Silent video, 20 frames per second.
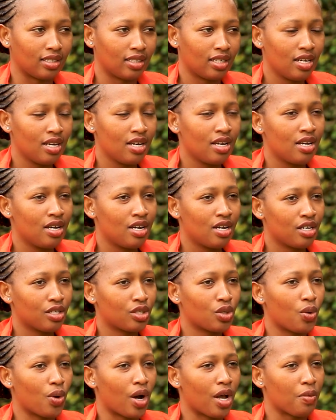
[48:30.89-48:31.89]
Yeah.
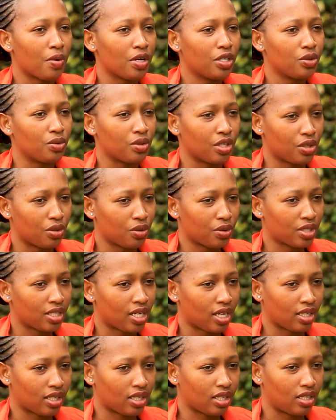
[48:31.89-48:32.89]
So I went to the doctor
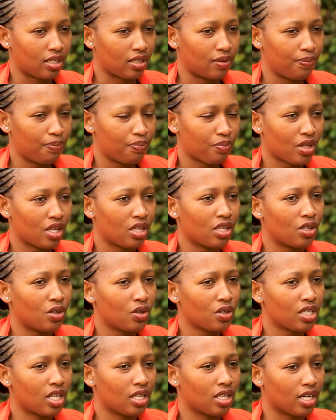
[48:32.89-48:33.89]
again, the
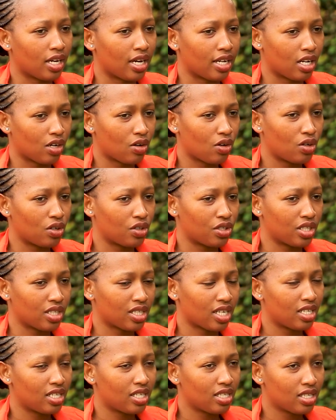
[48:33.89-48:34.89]
gynecologist,
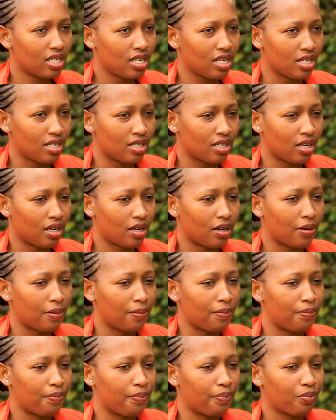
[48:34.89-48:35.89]
and he
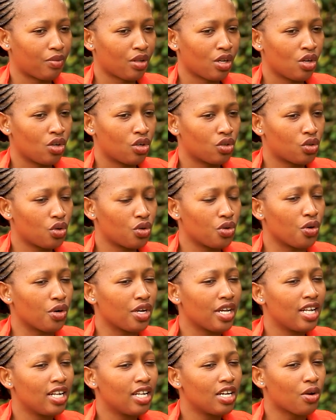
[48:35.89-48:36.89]
said, so you're
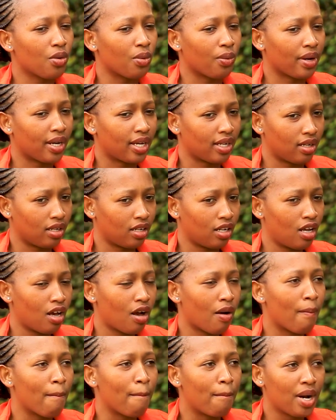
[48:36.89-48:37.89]
healing well,
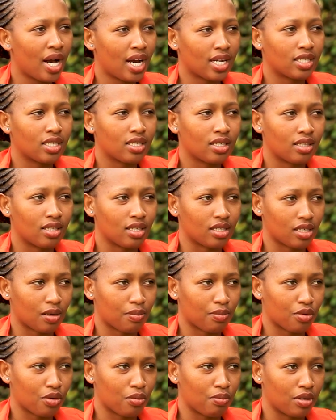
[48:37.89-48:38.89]
but there's a
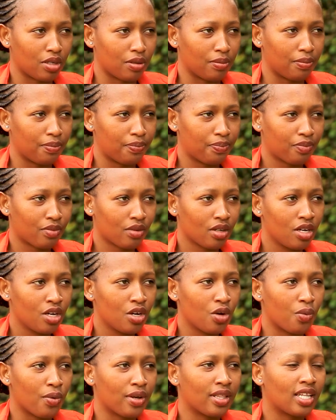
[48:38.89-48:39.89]
problem.
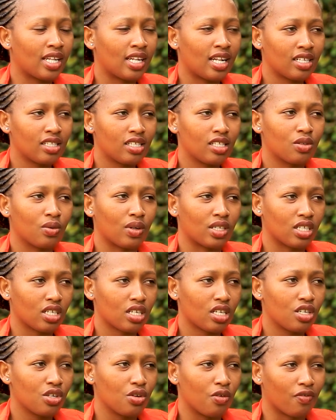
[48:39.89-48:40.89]
When the nurses were
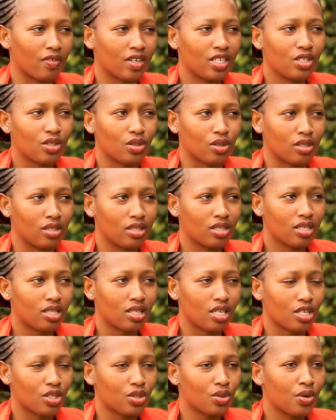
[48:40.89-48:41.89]
checking your vitals,
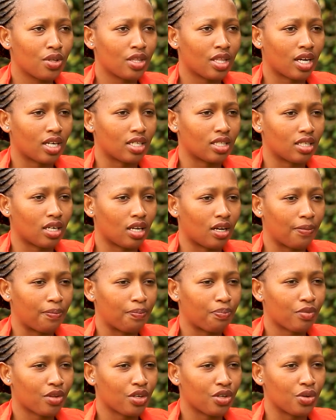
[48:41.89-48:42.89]
they saw
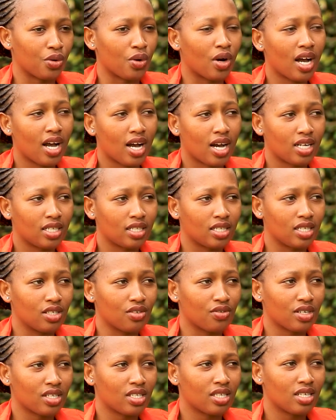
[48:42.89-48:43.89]
that your heart
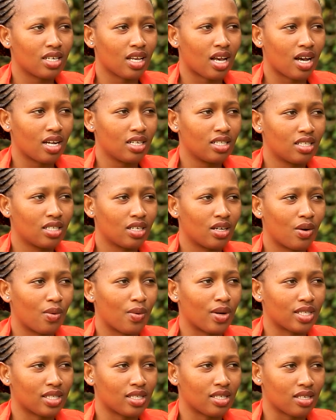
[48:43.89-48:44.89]
is racing at
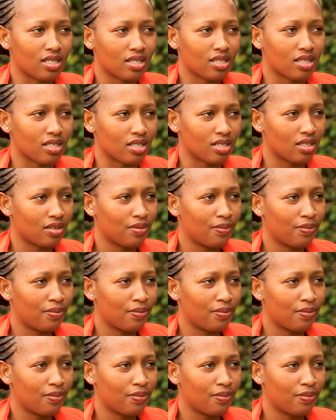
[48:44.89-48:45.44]
160.